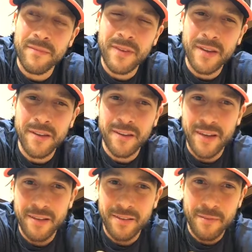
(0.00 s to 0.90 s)
doesn't
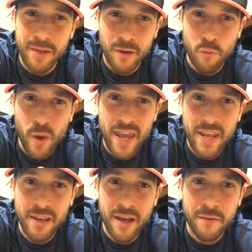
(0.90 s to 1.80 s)
seem like
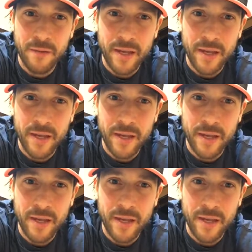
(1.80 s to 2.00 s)
weighty enough,